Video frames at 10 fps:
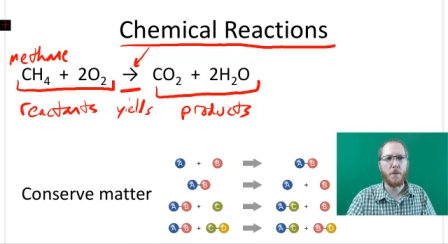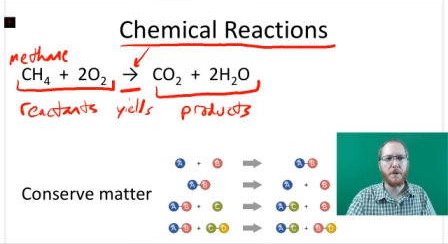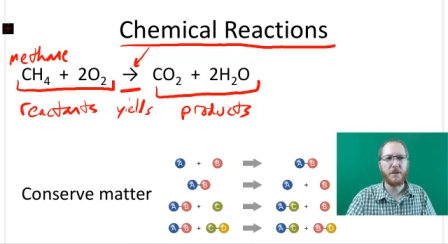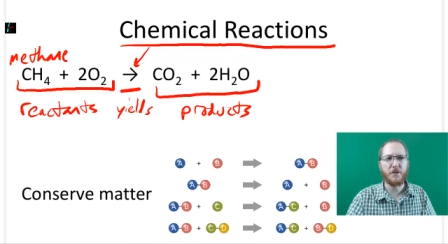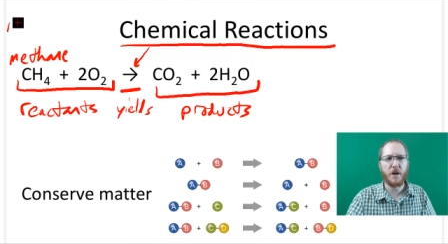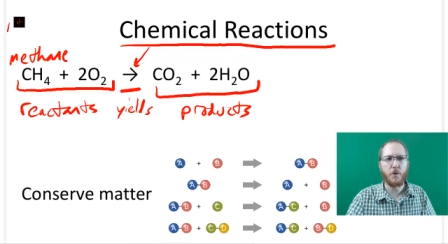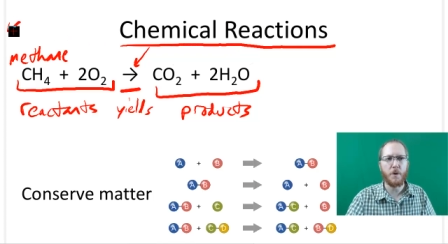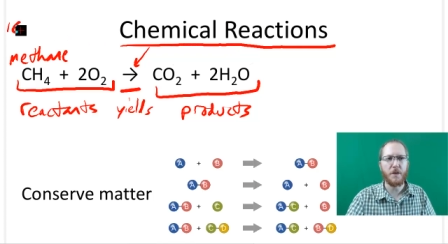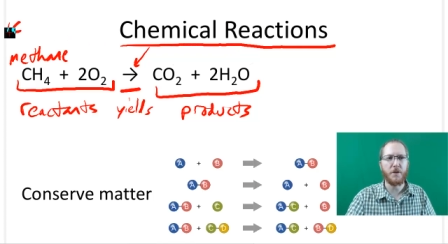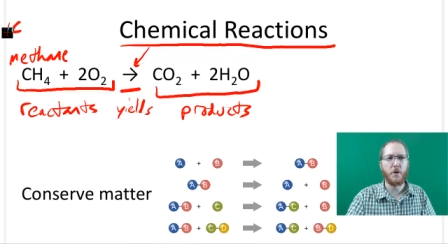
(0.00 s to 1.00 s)
carbon to
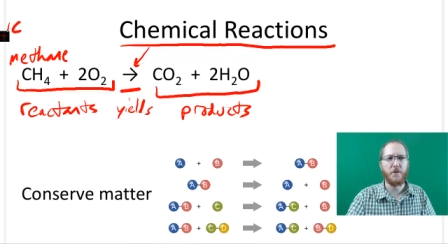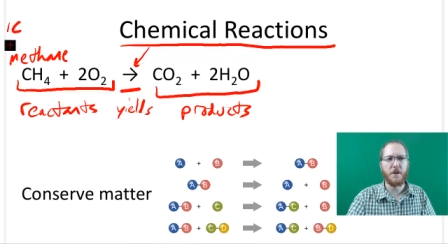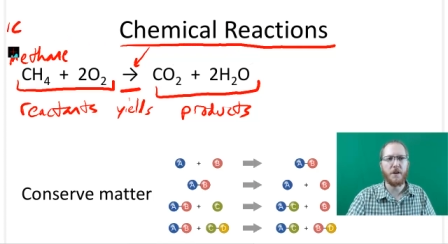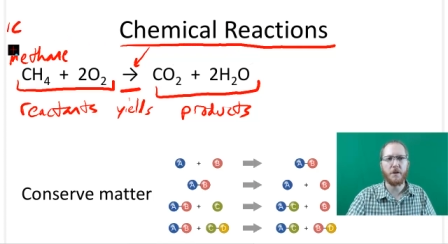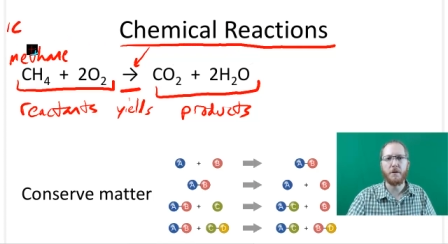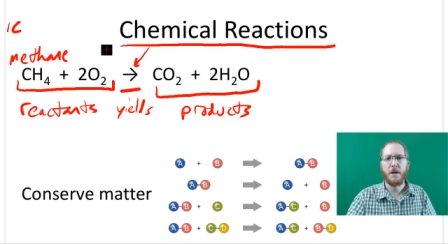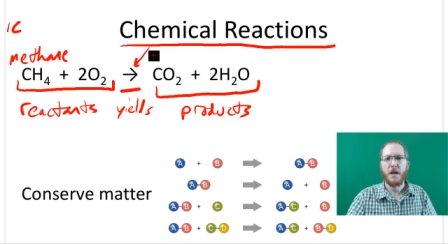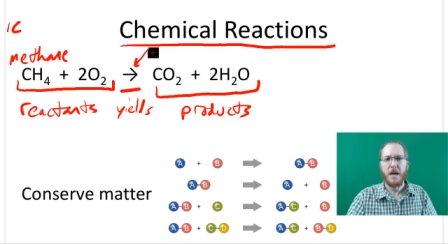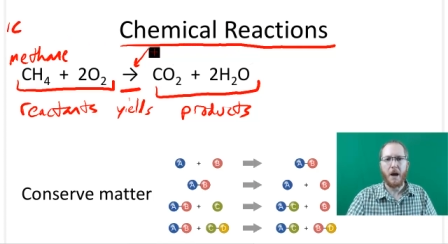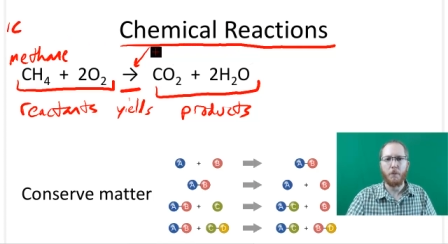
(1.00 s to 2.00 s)
start with over here,
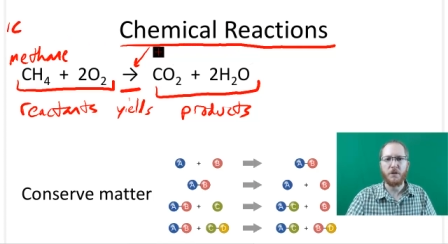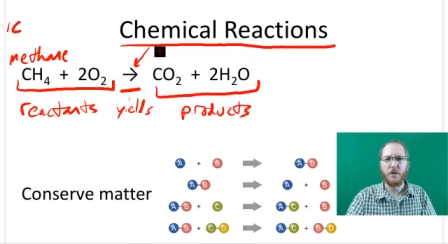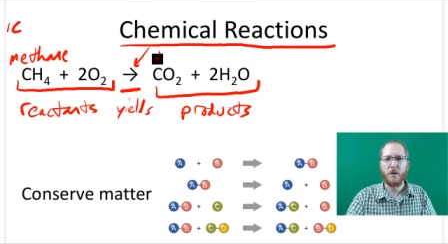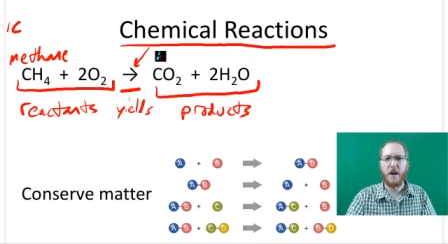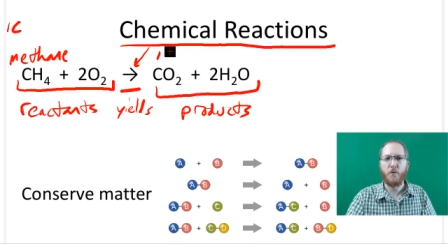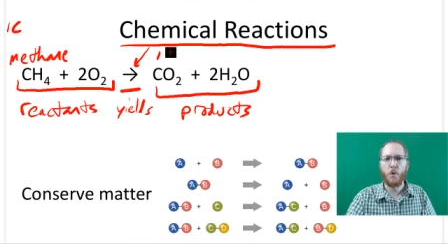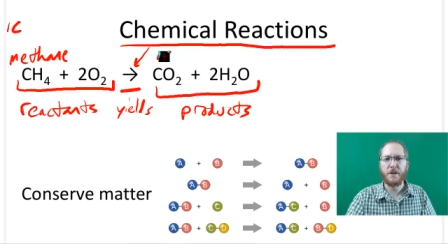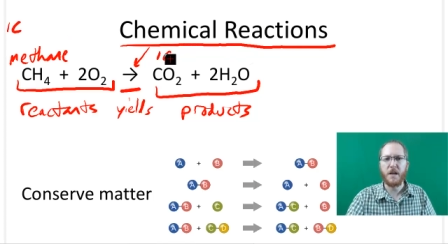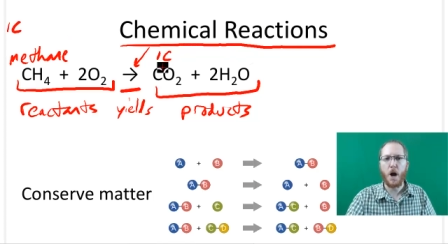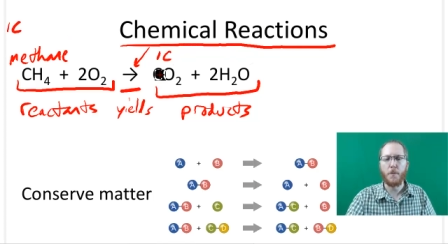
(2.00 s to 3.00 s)
and we still have
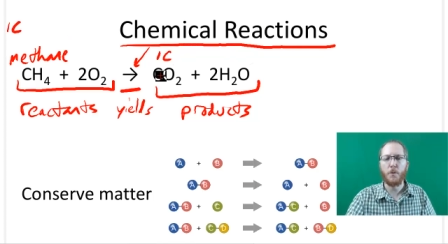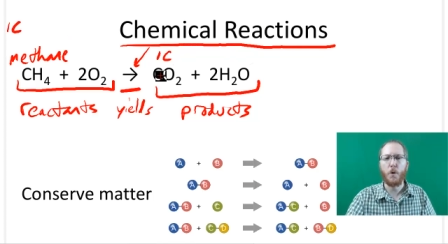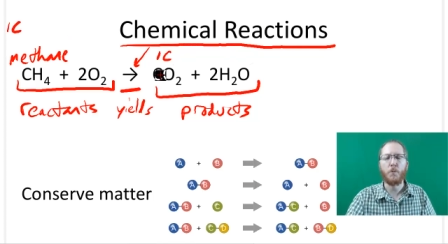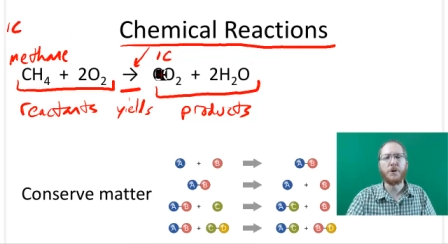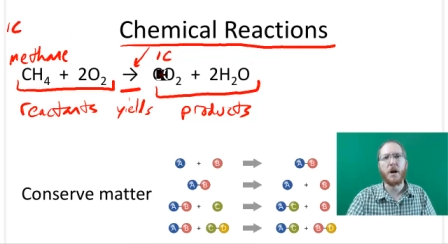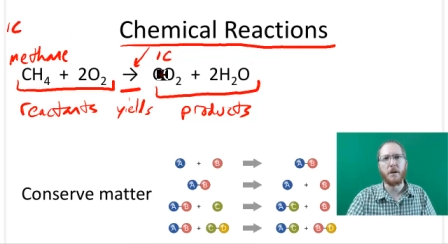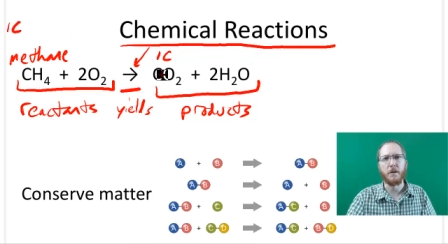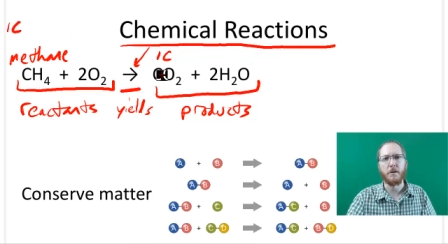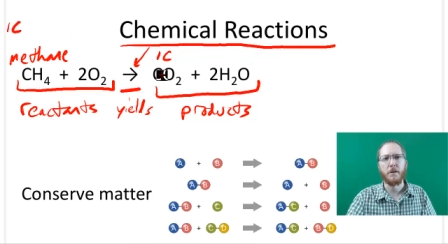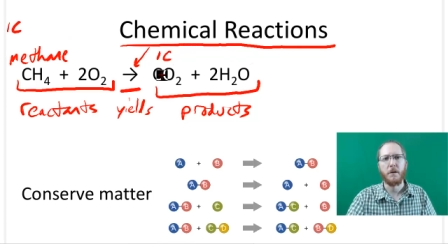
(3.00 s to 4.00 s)
one carbon when we're
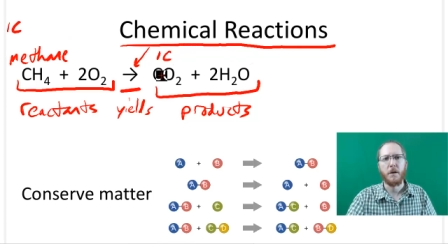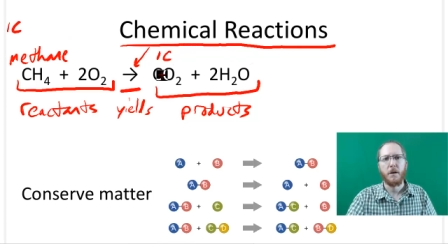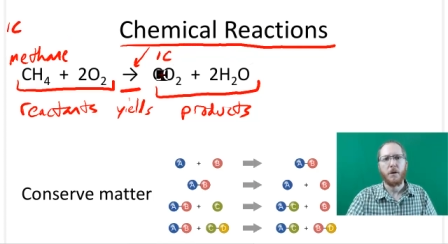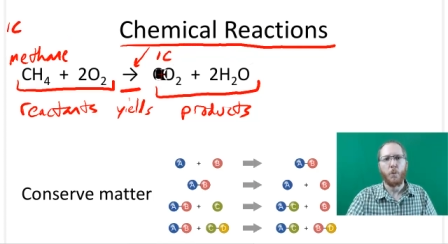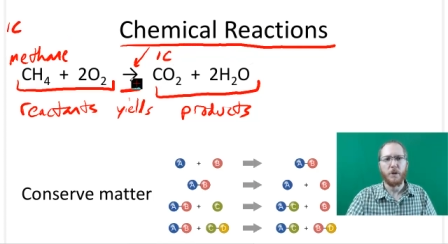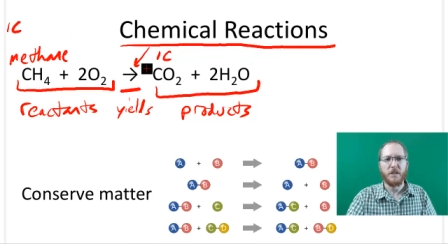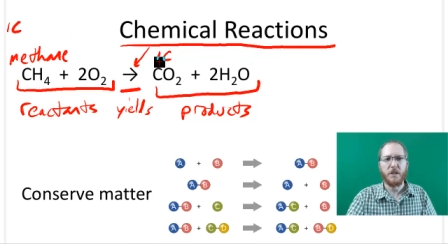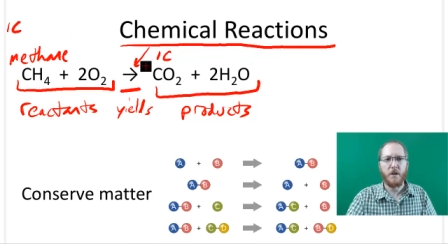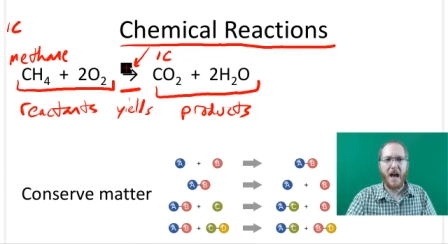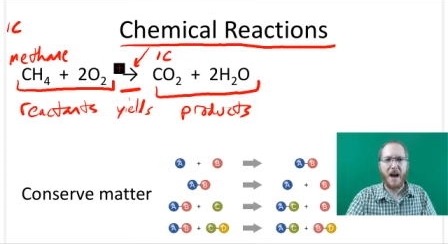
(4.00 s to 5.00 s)
done. We
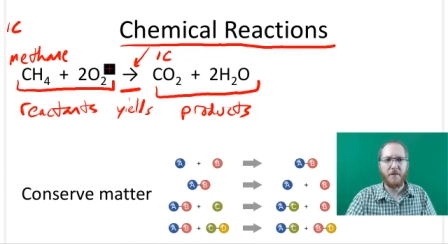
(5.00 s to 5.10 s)
still